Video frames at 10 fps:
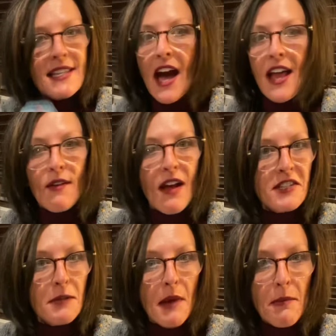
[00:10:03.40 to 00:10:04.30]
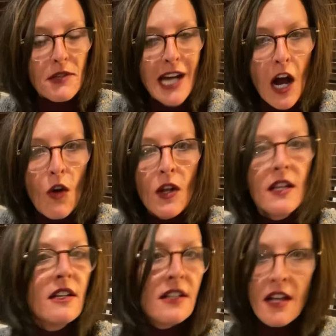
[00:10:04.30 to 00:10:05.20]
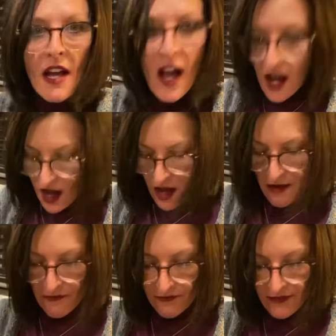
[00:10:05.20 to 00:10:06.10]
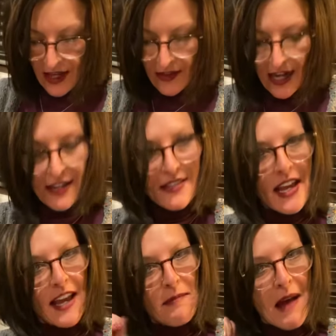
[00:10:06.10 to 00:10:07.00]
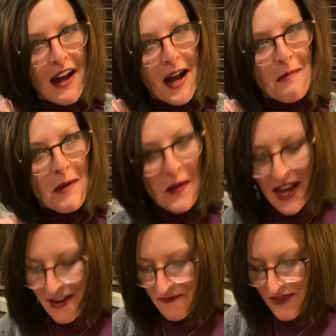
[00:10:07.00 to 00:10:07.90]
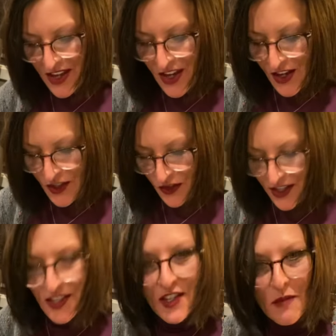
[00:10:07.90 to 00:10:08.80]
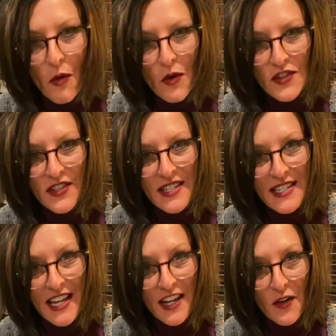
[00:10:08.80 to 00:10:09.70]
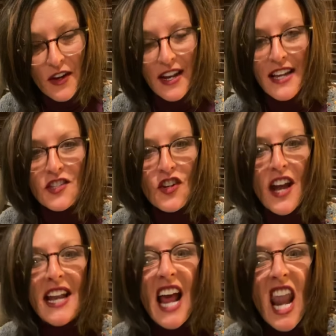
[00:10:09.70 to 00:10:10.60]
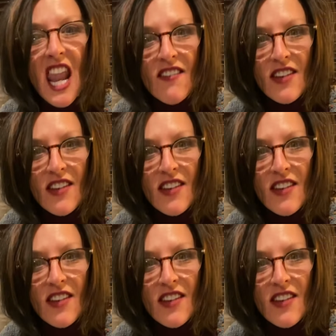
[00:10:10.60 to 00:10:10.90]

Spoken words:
I don't have to get a paper towel. And then I just hang it back up, okay? So this is our porcelain sink organizer, and I love